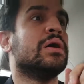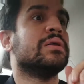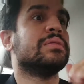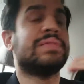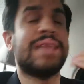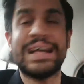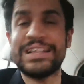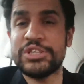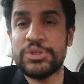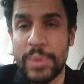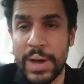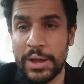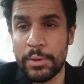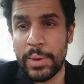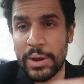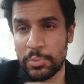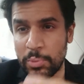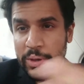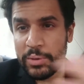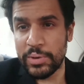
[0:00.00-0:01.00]
That's why
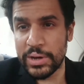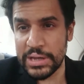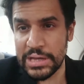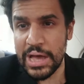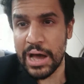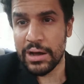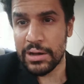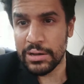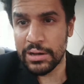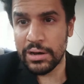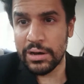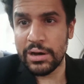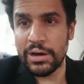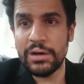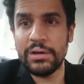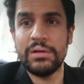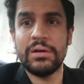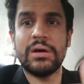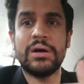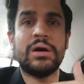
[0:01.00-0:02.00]
when we were
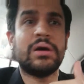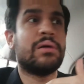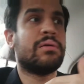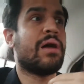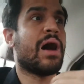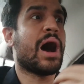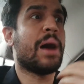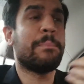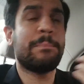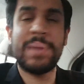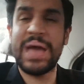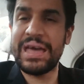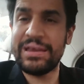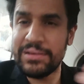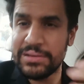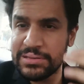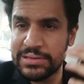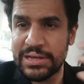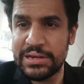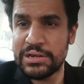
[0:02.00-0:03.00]
younger, our
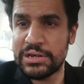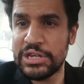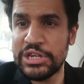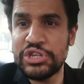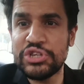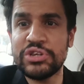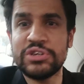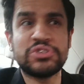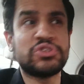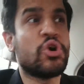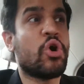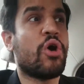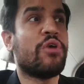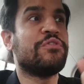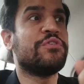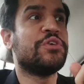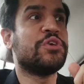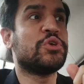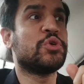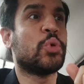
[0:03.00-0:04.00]
parents and teachers
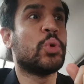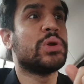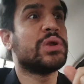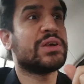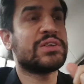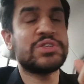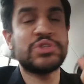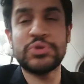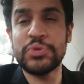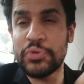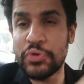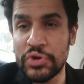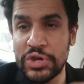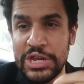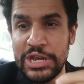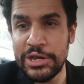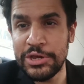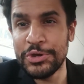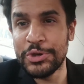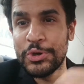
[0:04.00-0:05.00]
often told us to
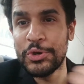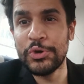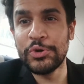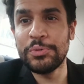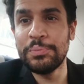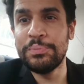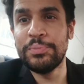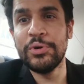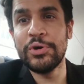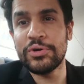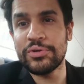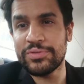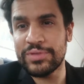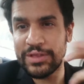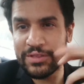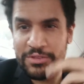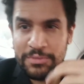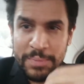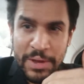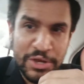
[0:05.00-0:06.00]
read good books,
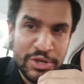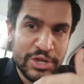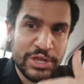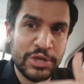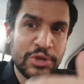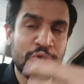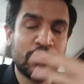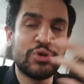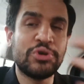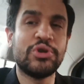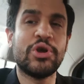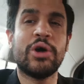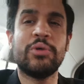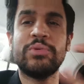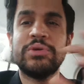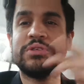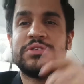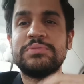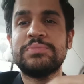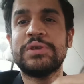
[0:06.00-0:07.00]
and especially good
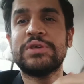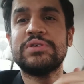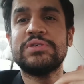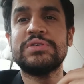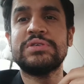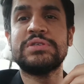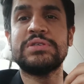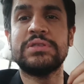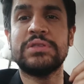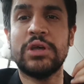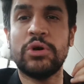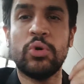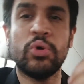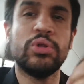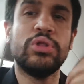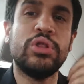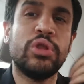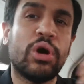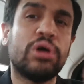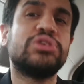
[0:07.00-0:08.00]
novels, because the whole
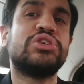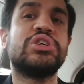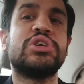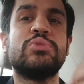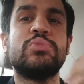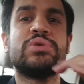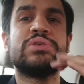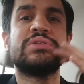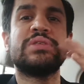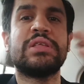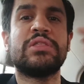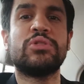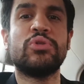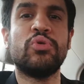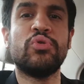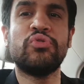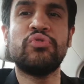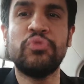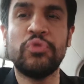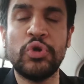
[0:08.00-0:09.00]
logic was that
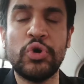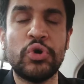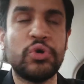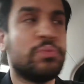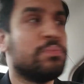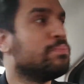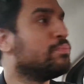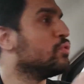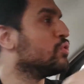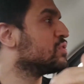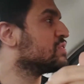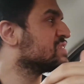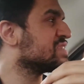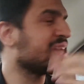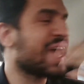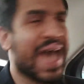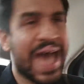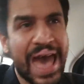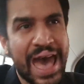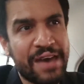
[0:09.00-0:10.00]
those good books
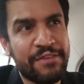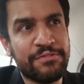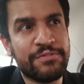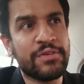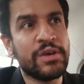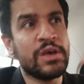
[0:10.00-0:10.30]
have